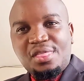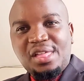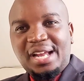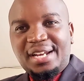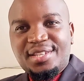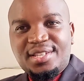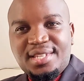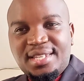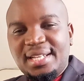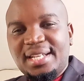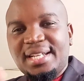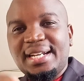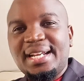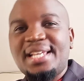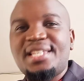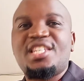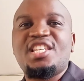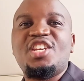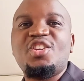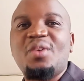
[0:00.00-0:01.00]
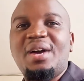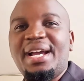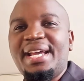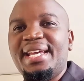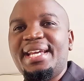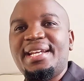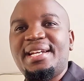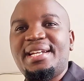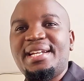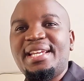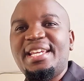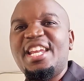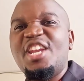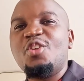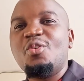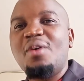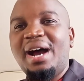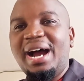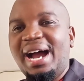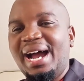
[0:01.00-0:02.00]
that sickness in your head
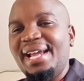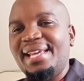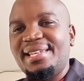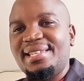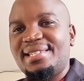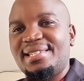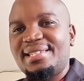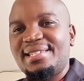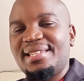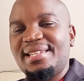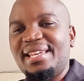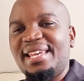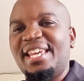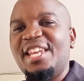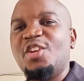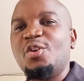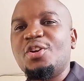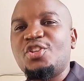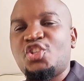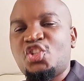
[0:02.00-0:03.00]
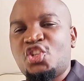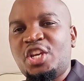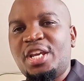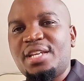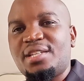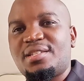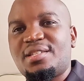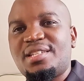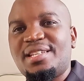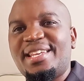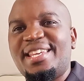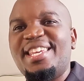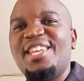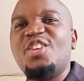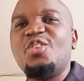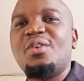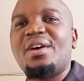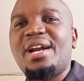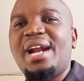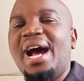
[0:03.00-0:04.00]
in your eyes in your chest
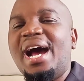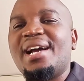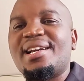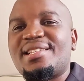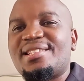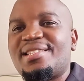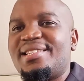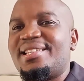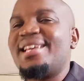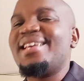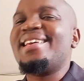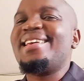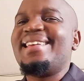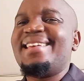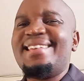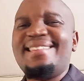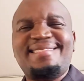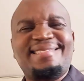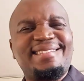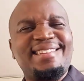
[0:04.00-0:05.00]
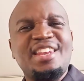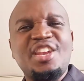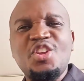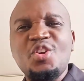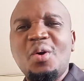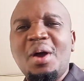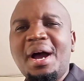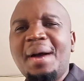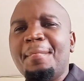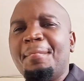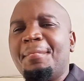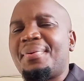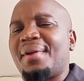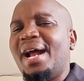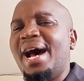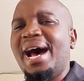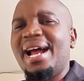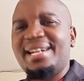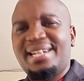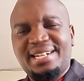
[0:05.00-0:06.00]
in your lungs in your
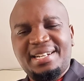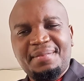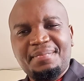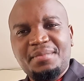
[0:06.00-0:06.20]
blood